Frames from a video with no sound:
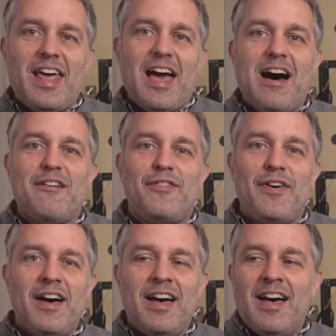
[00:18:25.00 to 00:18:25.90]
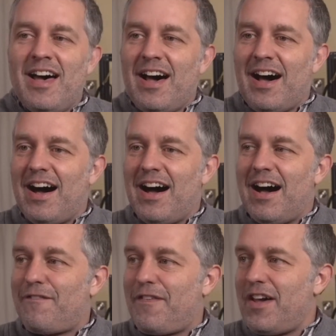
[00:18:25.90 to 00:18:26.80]
have
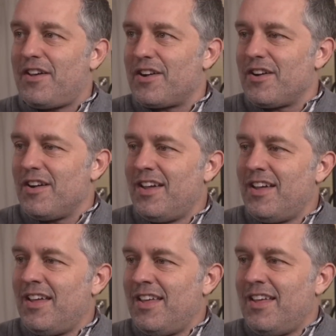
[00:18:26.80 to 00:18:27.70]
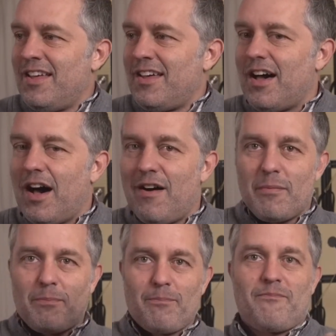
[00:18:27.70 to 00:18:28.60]
a failure of
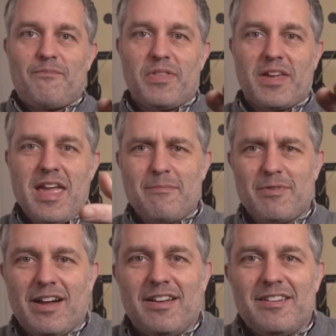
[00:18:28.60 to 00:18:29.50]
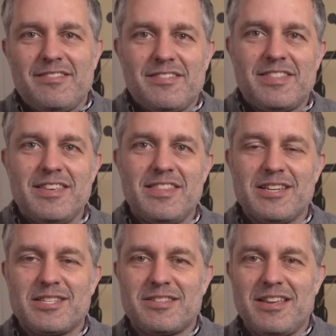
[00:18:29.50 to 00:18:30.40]
the camera in
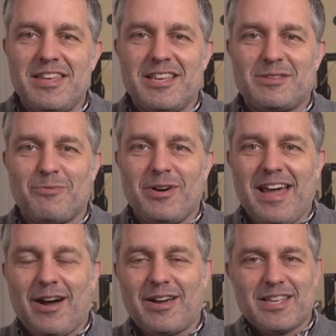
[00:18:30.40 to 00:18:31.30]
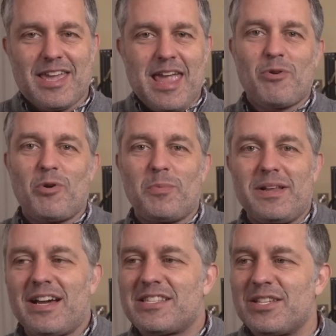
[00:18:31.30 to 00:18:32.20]
this one now, because the camera will be
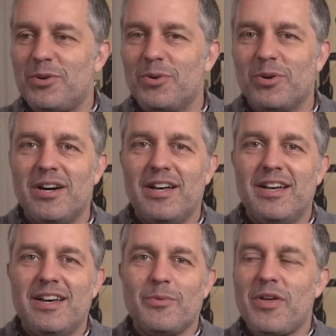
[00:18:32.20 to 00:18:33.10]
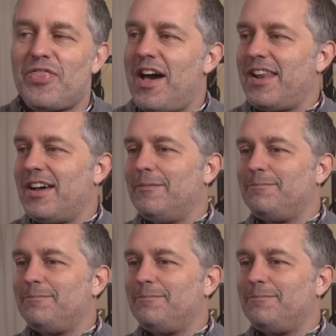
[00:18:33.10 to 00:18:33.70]
nice and cool with that